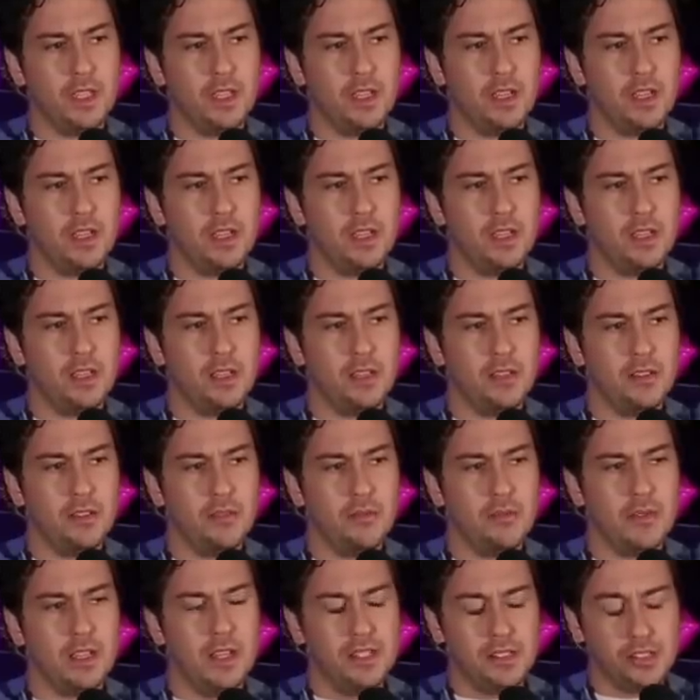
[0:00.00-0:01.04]

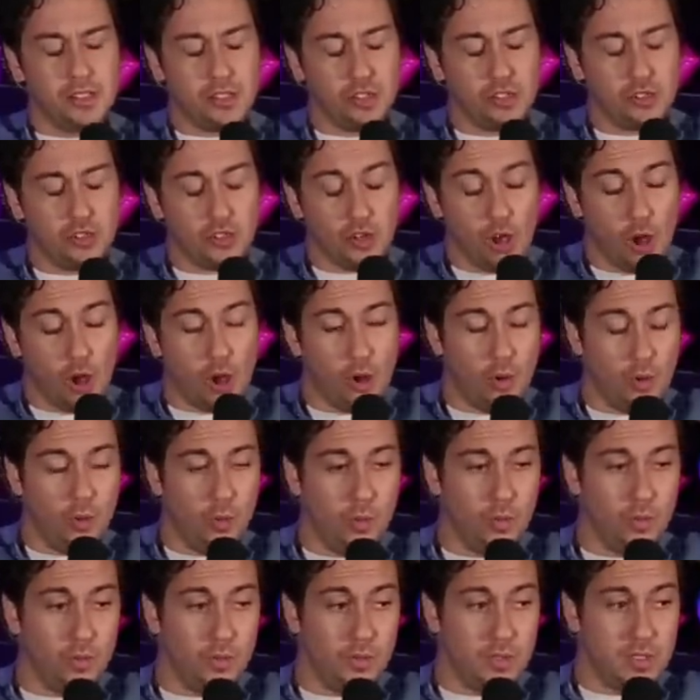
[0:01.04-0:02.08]
it's
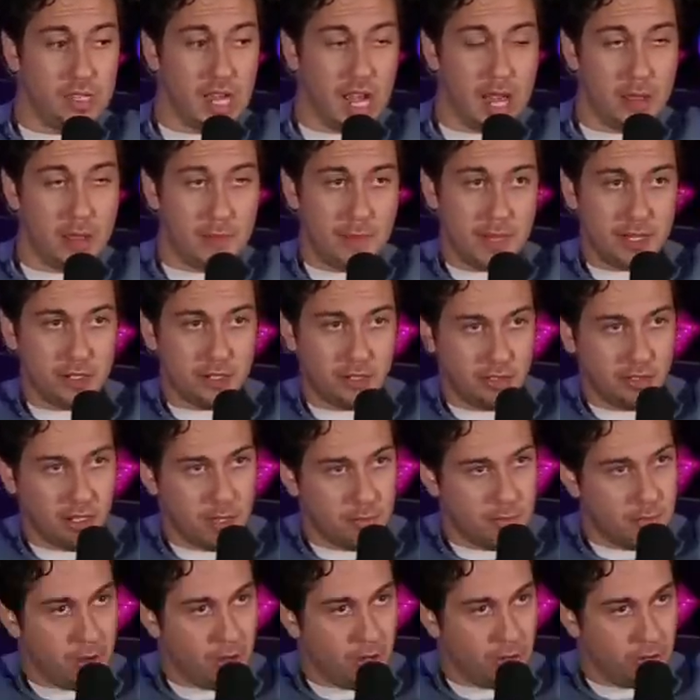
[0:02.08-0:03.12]
so diametrically
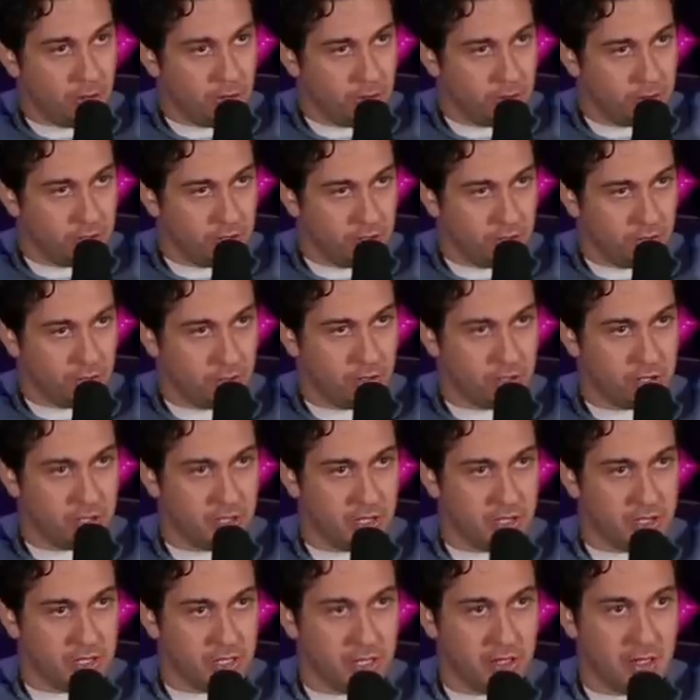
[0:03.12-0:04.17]
opposed to the version
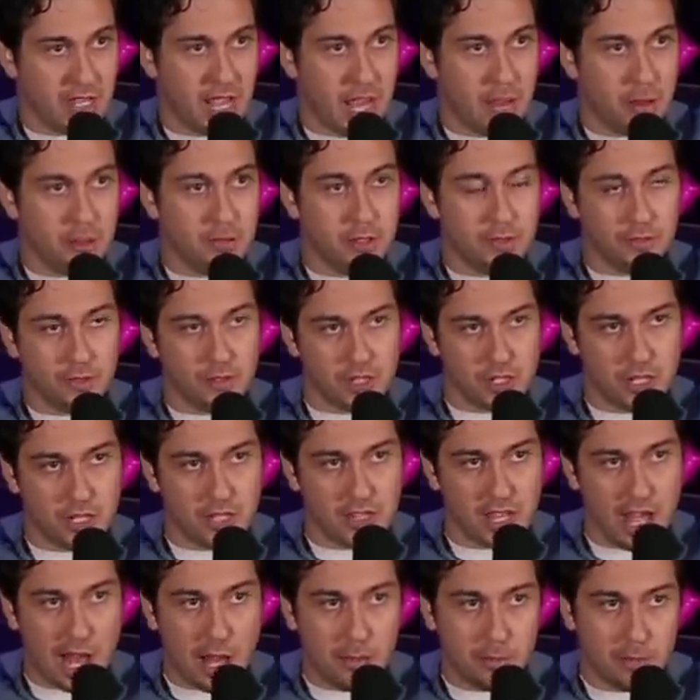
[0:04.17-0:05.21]
that's on the album. The version on
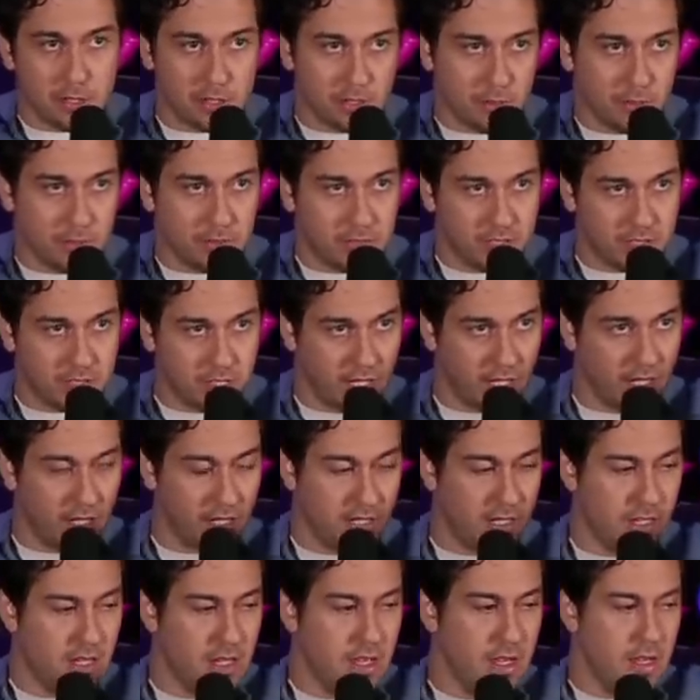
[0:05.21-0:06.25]
the album is almost like
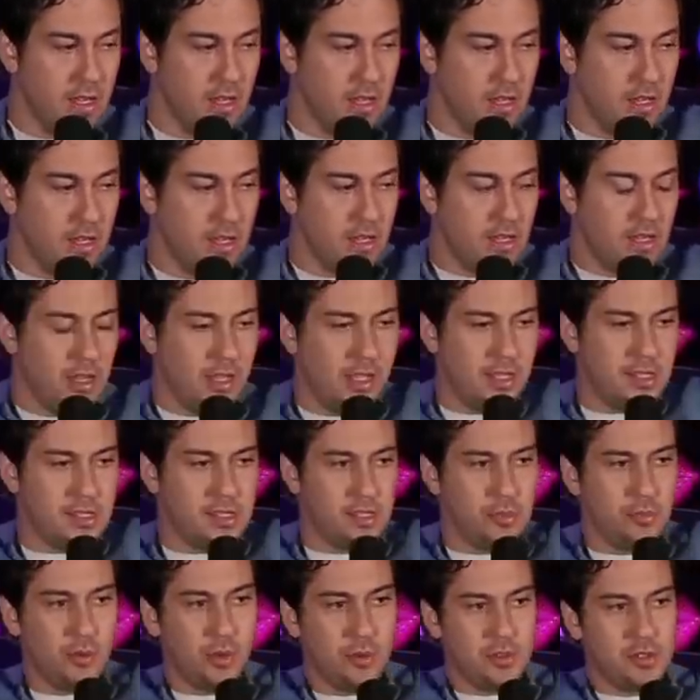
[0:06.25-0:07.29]
a
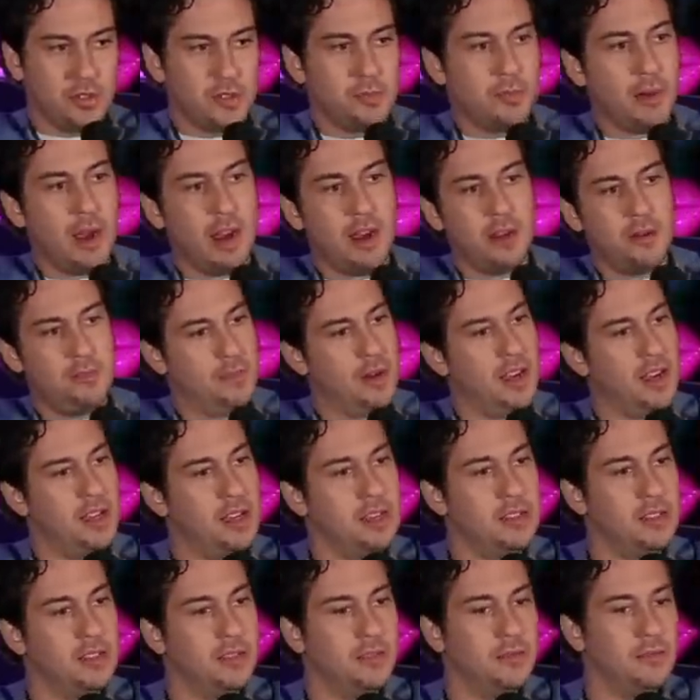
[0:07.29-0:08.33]
it's we were inspired
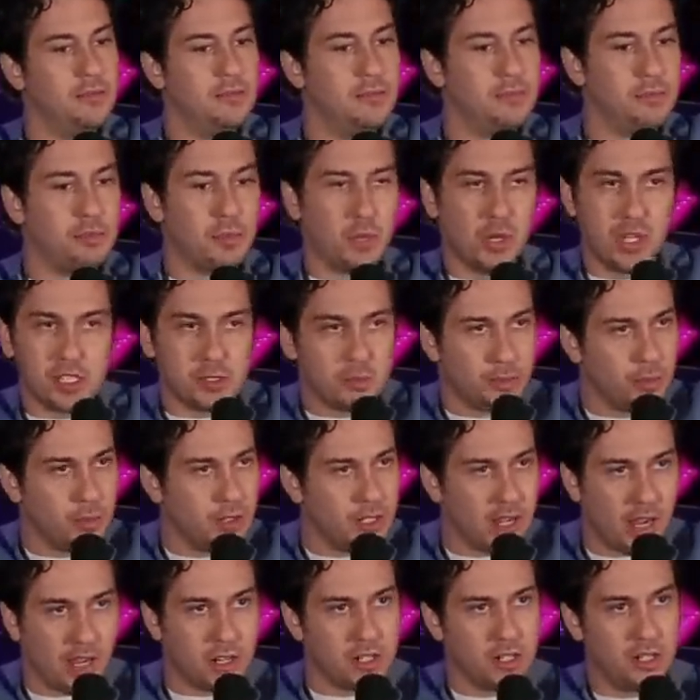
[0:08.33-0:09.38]
by Prince
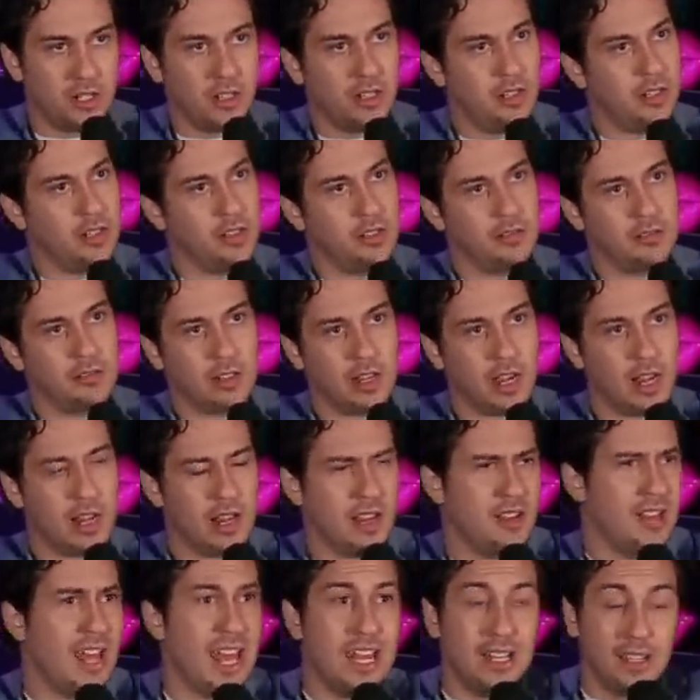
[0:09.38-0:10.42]
production and kind of
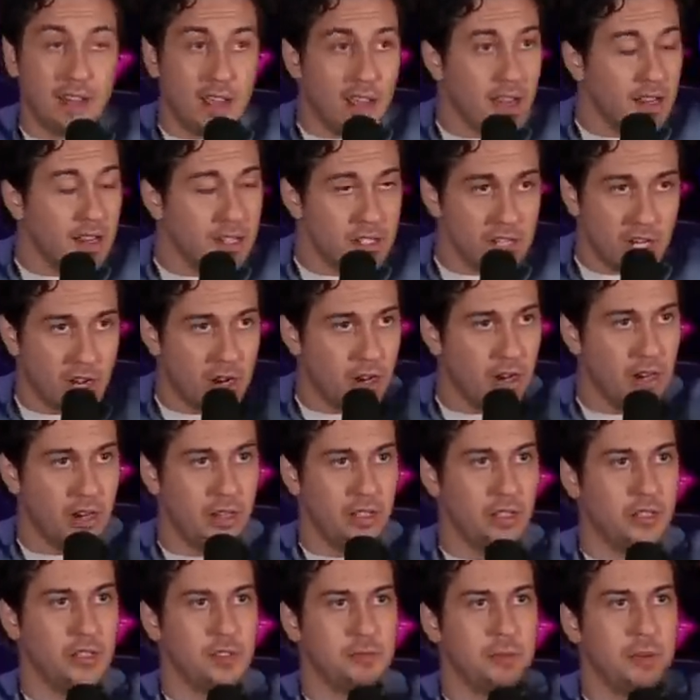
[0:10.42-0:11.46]
and, and AJR
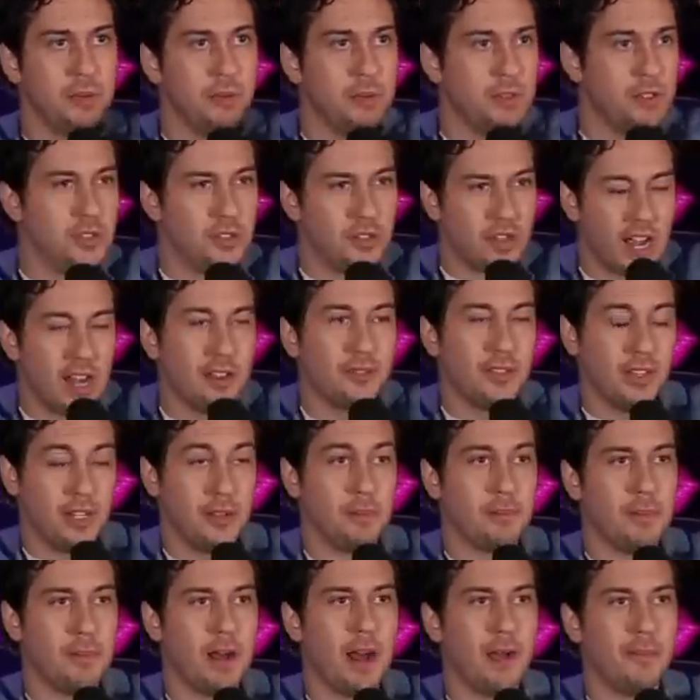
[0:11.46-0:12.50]
and those people do kind of like
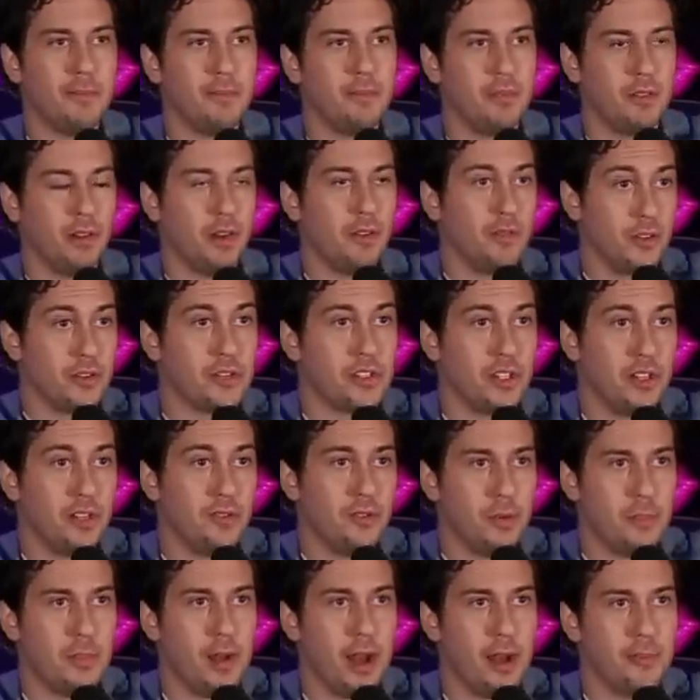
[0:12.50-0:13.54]
a pop our version of
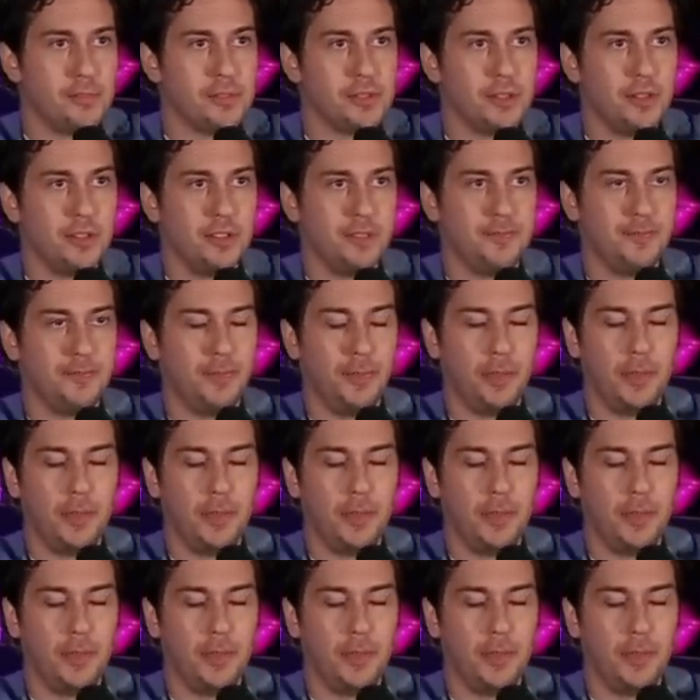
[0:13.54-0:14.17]
a pop song.